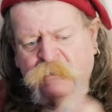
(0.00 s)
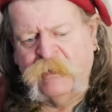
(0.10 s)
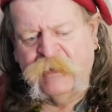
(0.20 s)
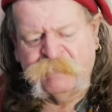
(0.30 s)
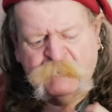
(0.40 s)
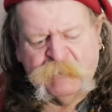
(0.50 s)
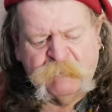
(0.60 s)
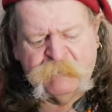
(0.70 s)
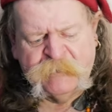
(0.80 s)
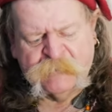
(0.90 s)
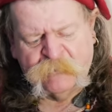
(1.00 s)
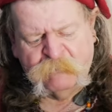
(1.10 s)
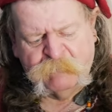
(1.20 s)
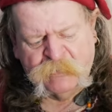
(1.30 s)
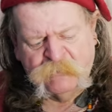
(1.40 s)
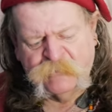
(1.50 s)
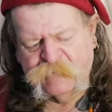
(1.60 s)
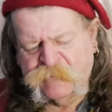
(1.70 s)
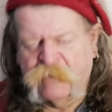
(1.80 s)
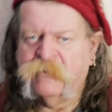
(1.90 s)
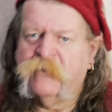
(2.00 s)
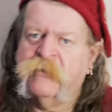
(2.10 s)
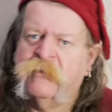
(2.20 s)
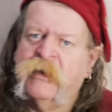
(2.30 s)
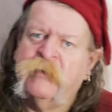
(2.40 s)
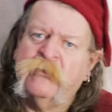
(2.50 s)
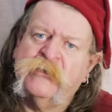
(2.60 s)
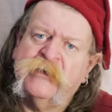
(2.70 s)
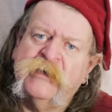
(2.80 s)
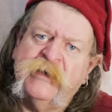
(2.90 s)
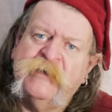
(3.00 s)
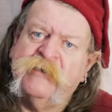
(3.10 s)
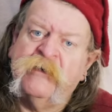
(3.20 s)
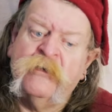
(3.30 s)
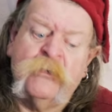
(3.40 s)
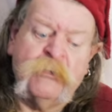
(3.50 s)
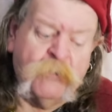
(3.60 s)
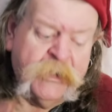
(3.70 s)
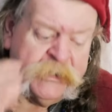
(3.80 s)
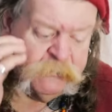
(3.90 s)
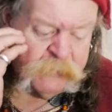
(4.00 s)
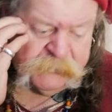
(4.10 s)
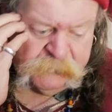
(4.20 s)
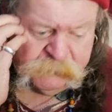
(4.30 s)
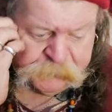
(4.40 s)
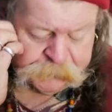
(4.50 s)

He left a bit of meat on the bones so that other animals could eat it, and on away he went.